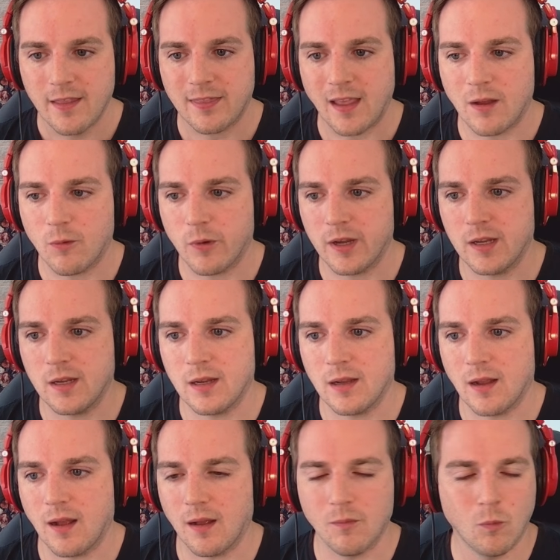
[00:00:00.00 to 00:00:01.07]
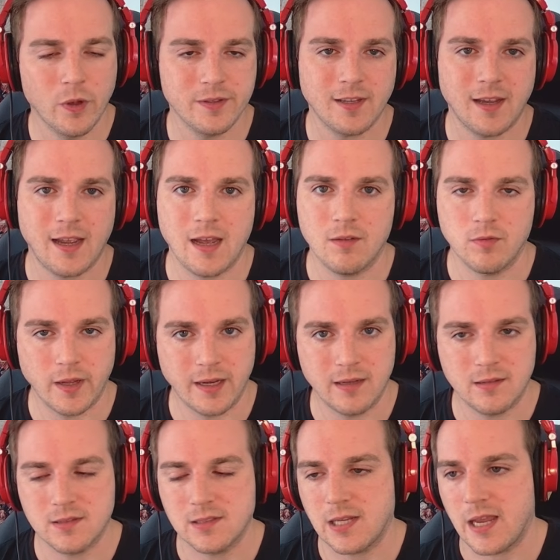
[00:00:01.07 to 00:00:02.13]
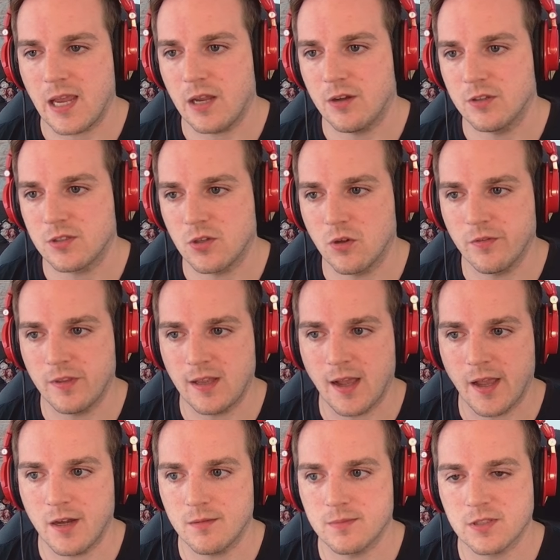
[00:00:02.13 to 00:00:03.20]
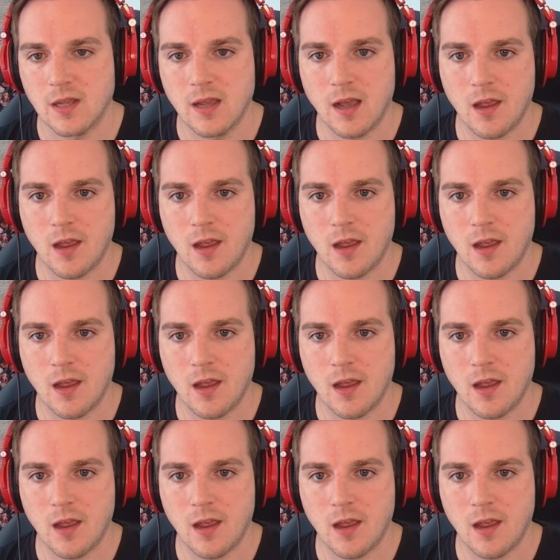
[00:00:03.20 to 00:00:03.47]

That way, once I have like 10 or so of the items,